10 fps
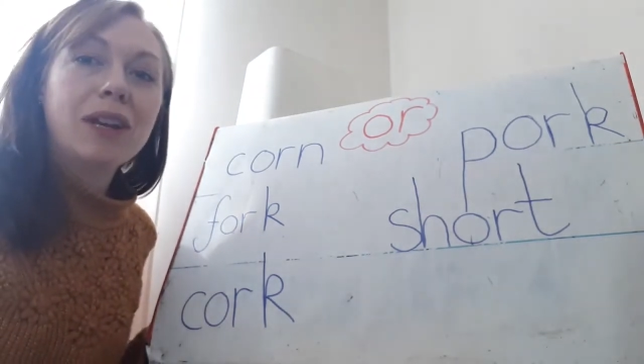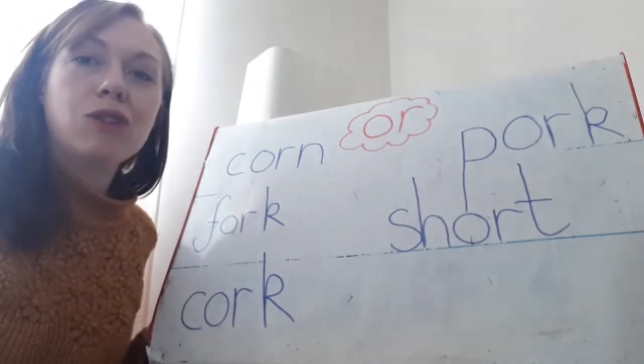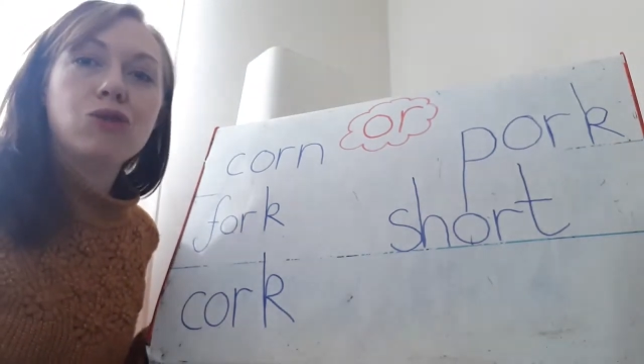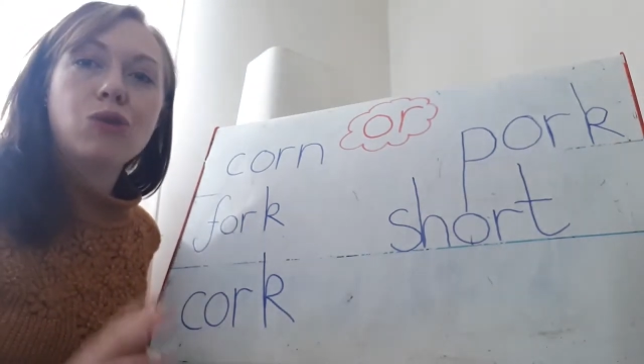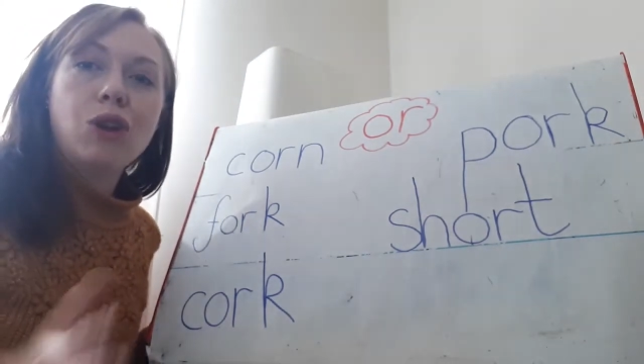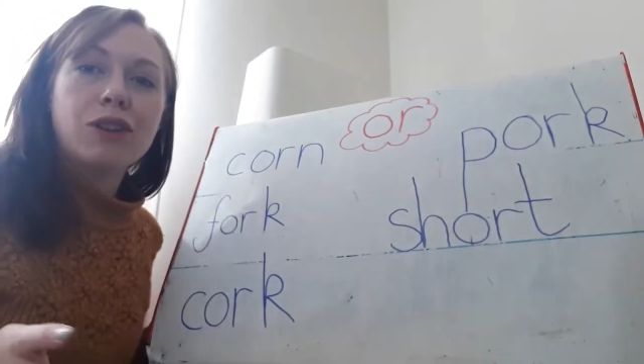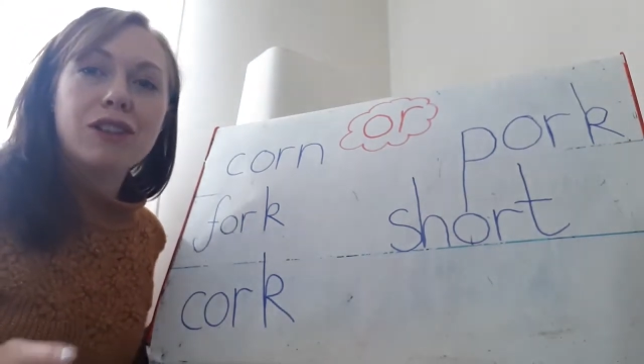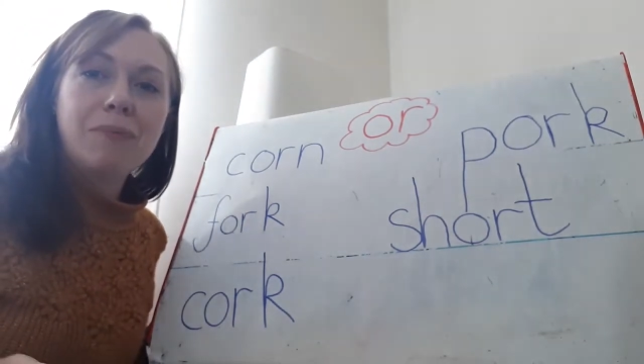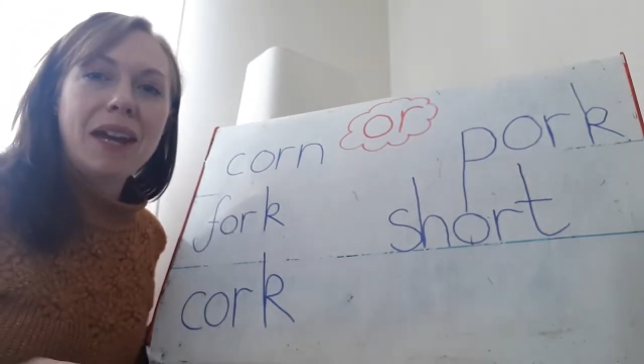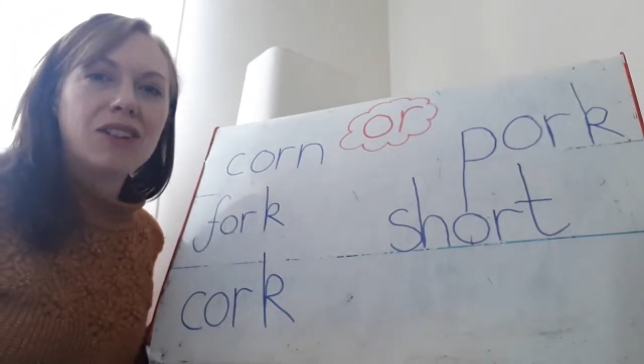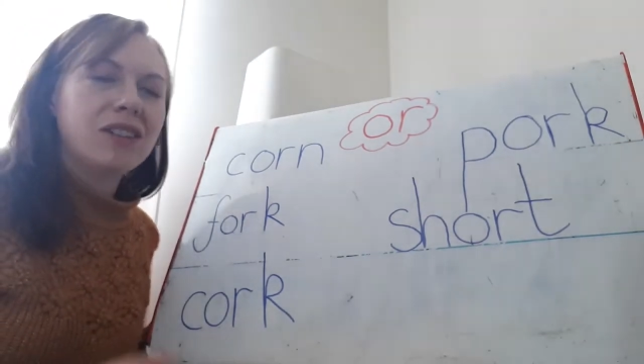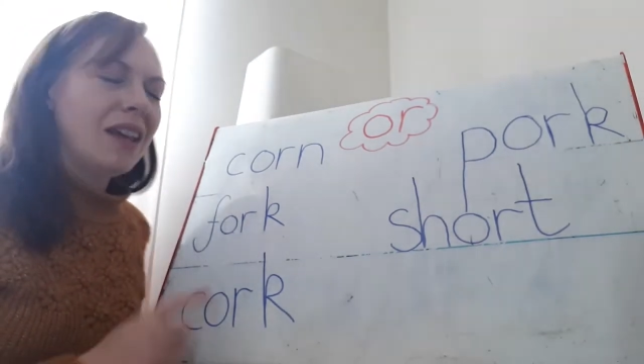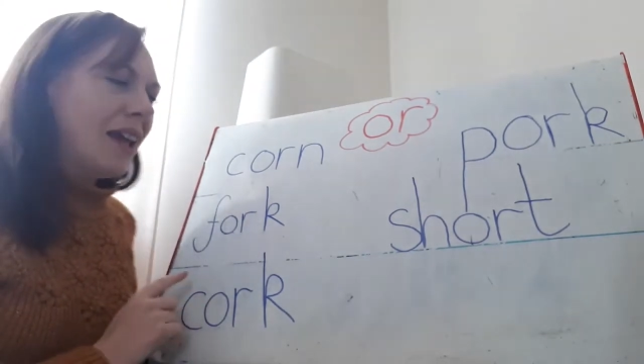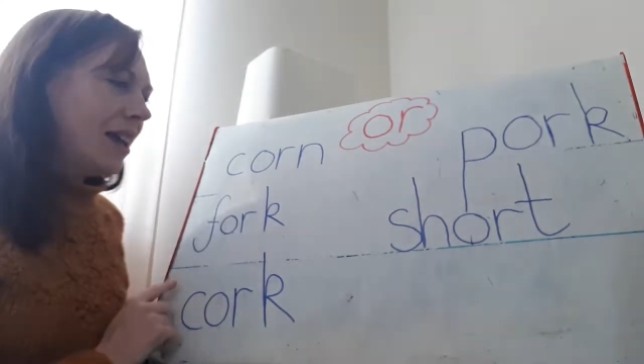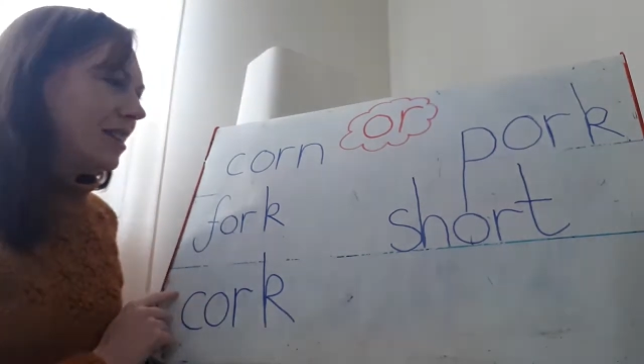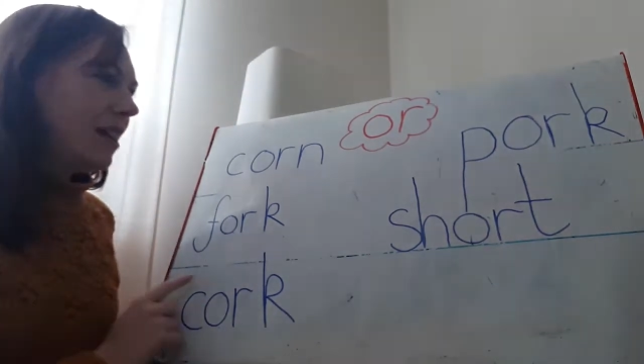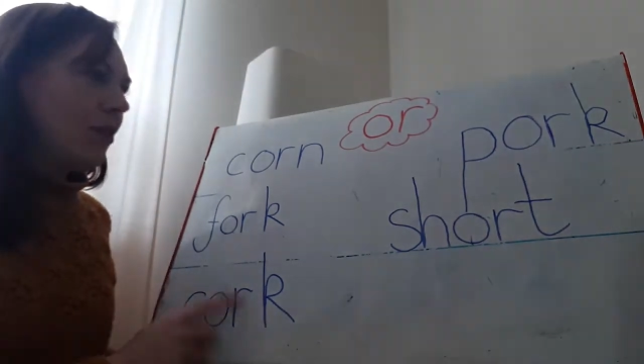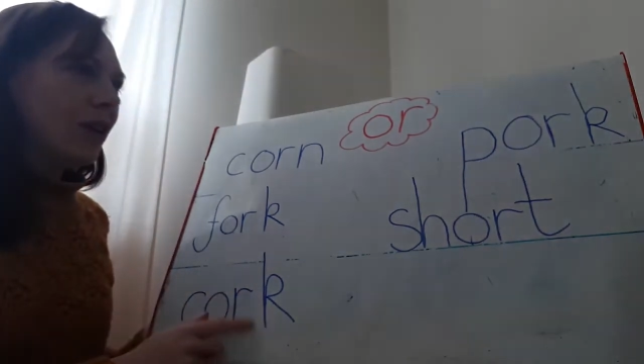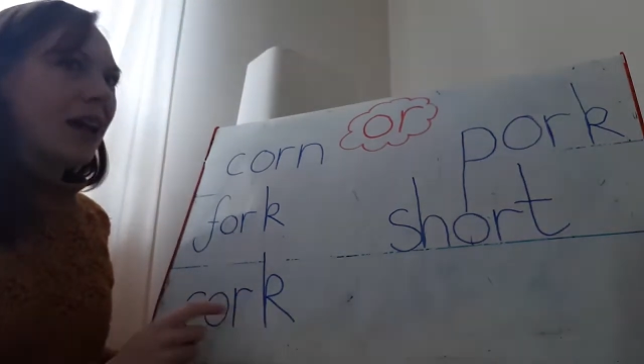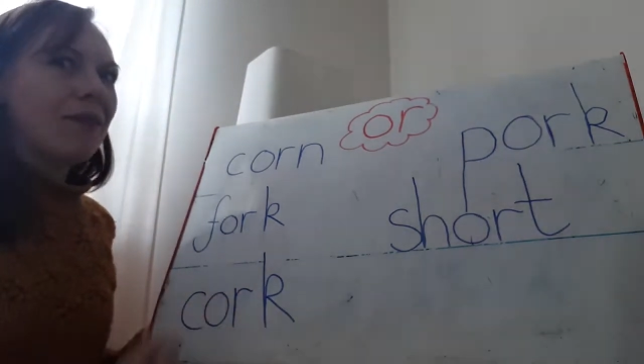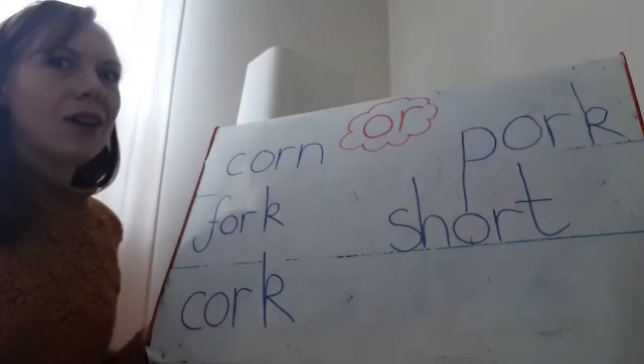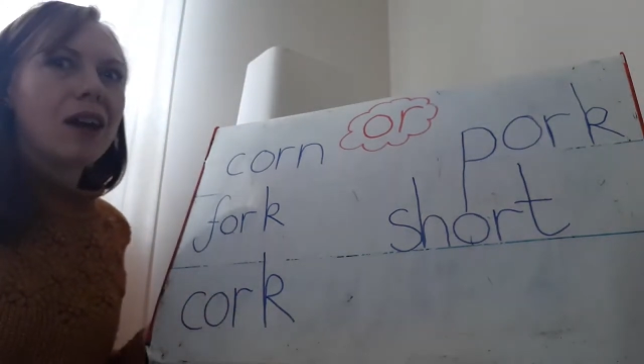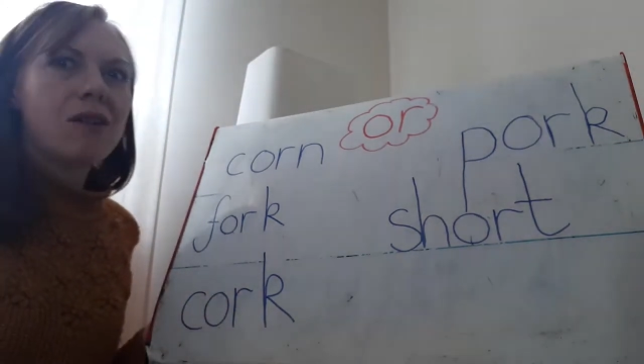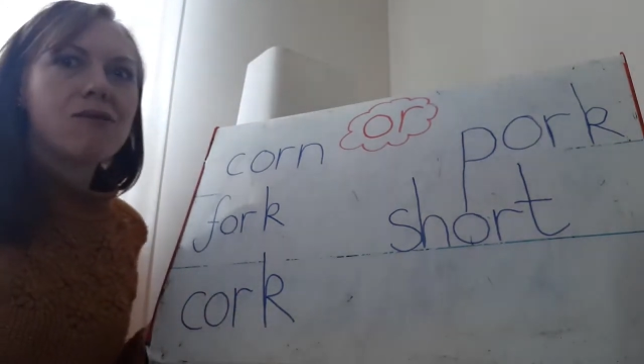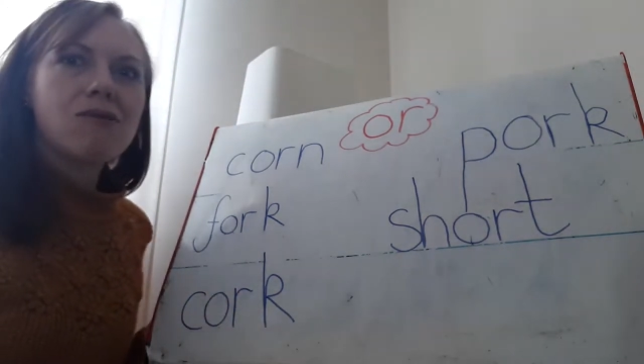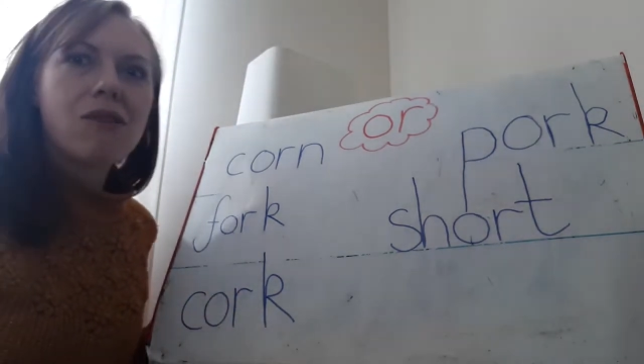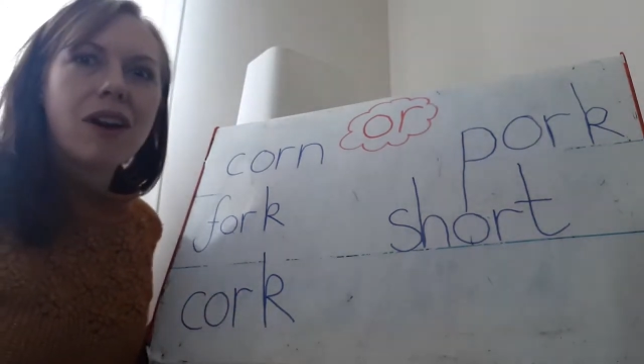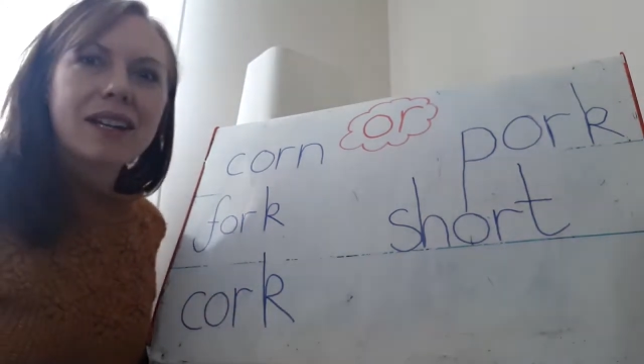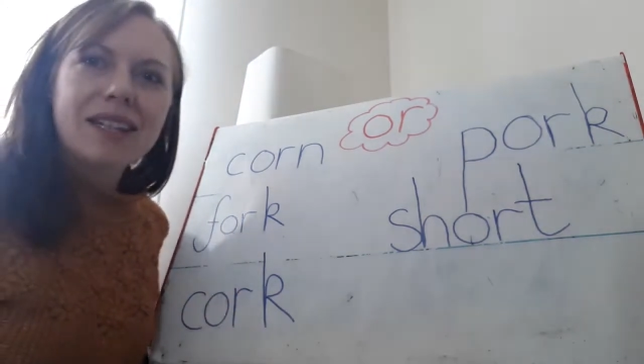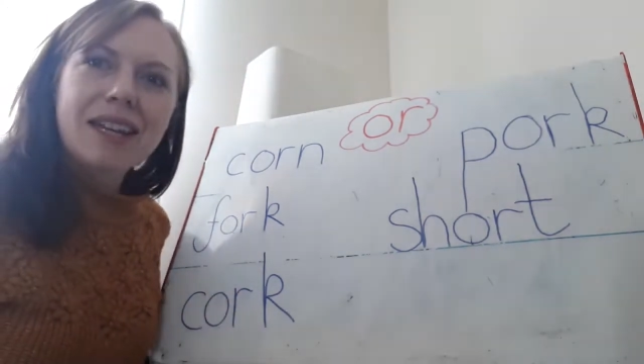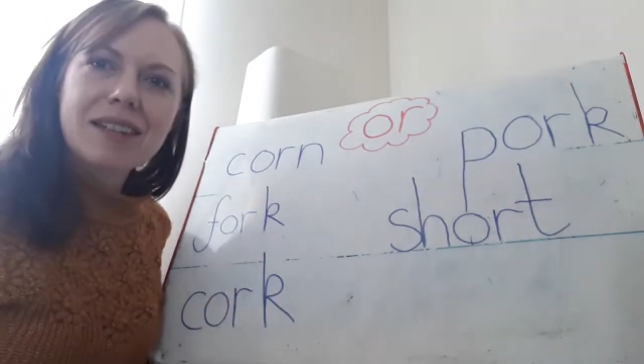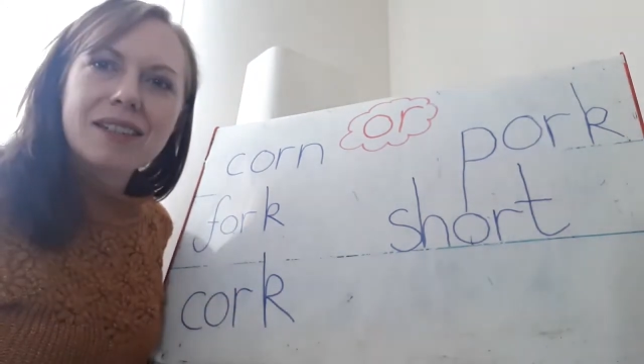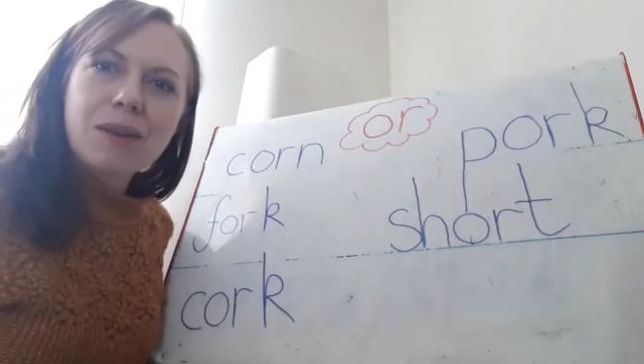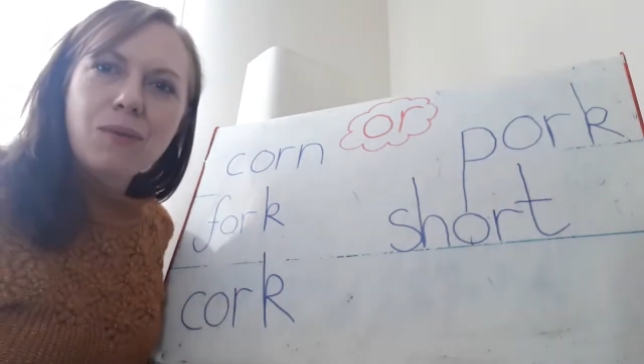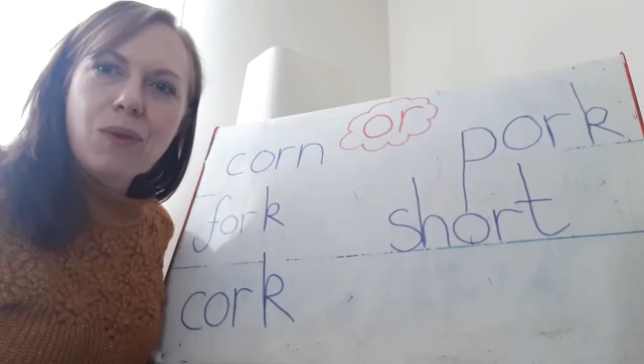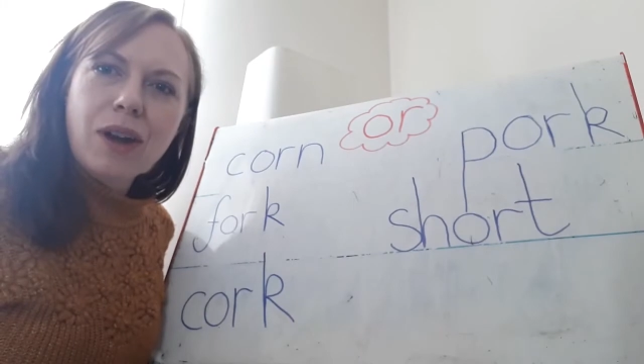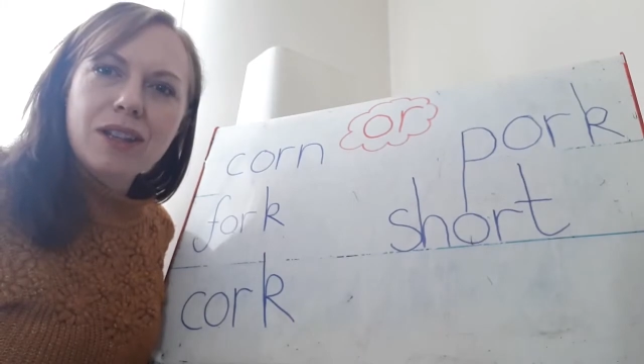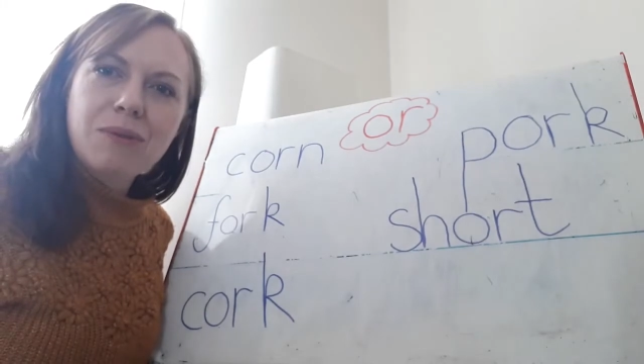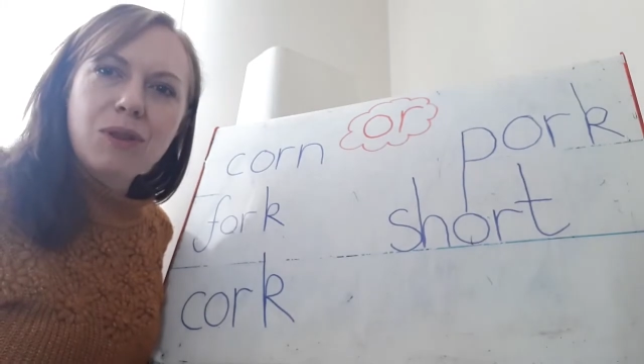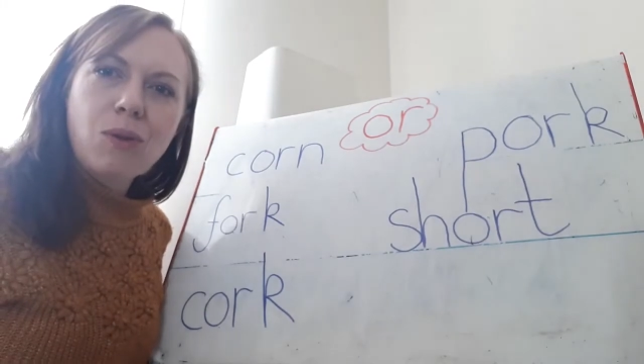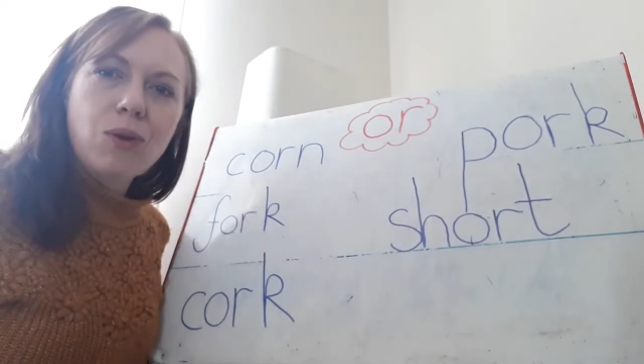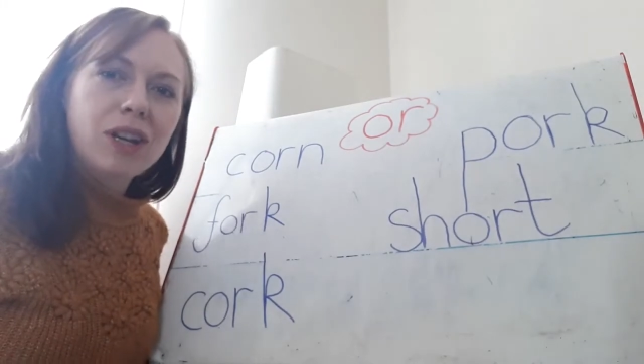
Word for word: You can draw lots of pictures and see if you can have a go at writing some words with or.